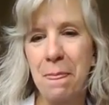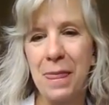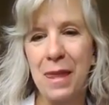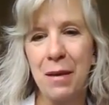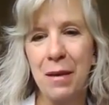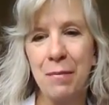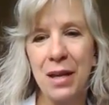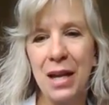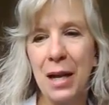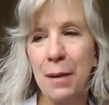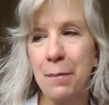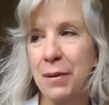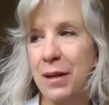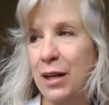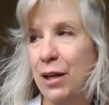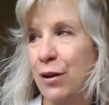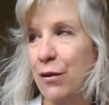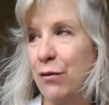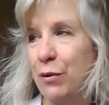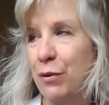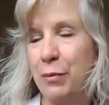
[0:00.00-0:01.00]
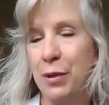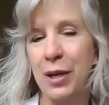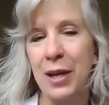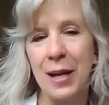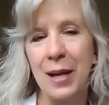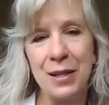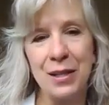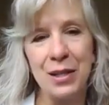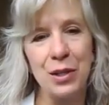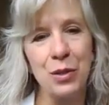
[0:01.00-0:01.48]
Be happy to hear from you
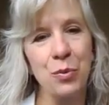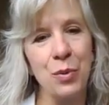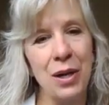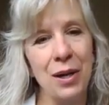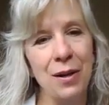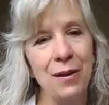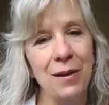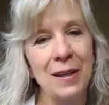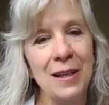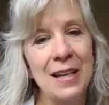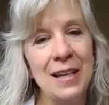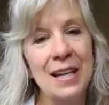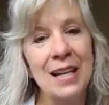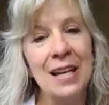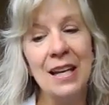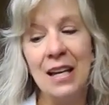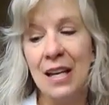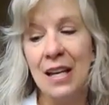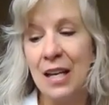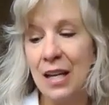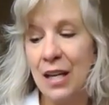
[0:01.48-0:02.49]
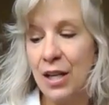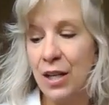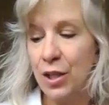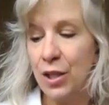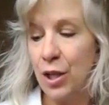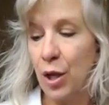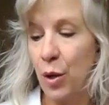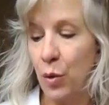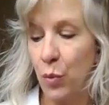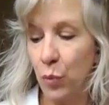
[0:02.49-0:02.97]
guys as well.
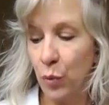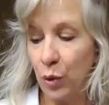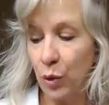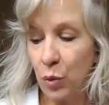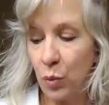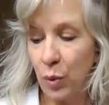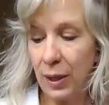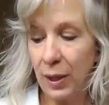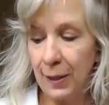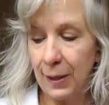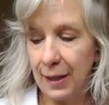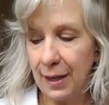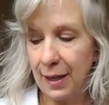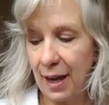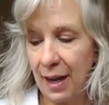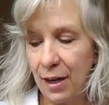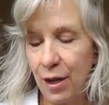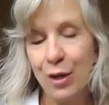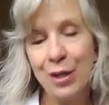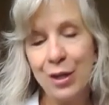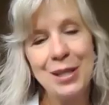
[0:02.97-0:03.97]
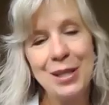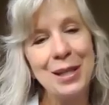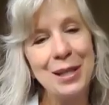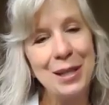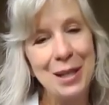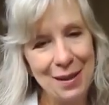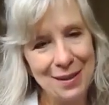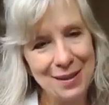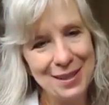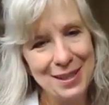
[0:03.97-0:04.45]
So real quickly, I know you said
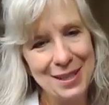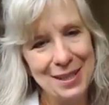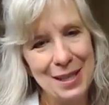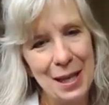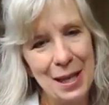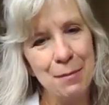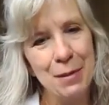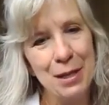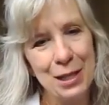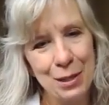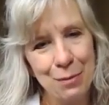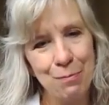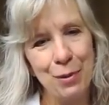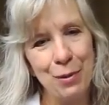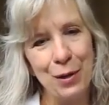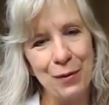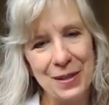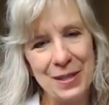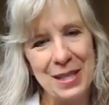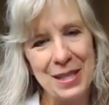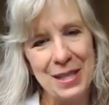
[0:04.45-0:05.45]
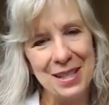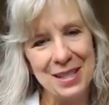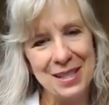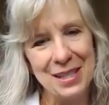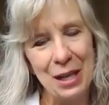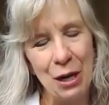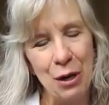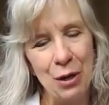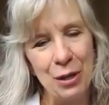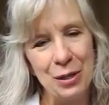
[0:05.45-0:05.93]
guns. That makes perfect sense.
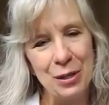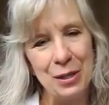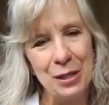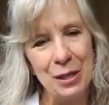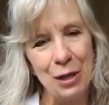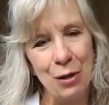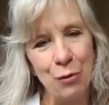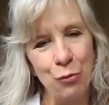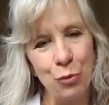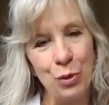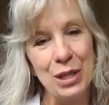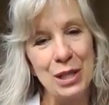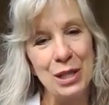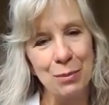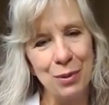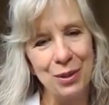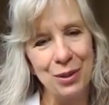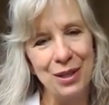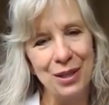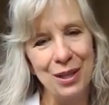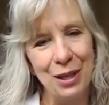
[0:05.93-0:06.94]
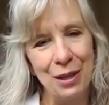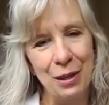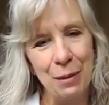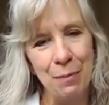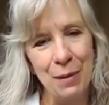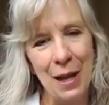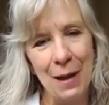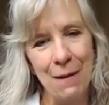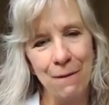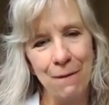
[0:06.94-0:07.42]
Aren't rentable on the
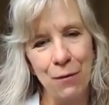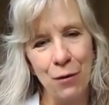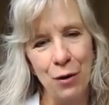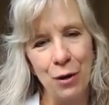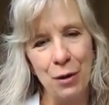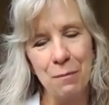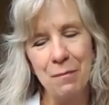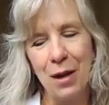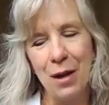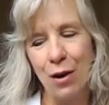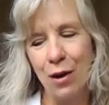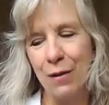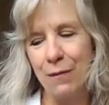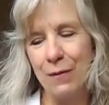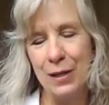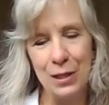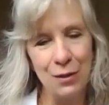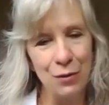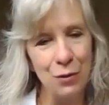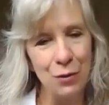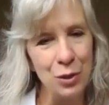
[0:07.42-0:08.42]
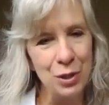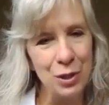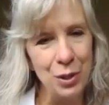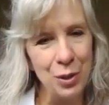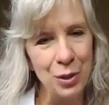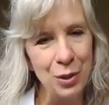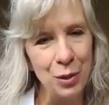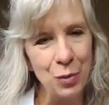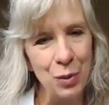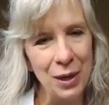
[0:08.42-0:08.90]
platform. RVs, of course,
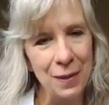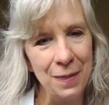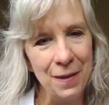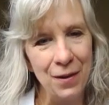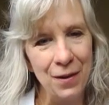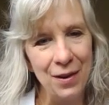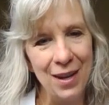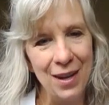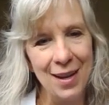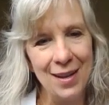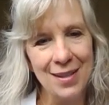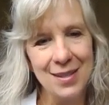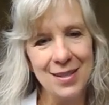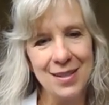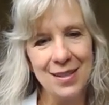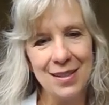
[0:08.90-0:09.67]
aren't quite there yet.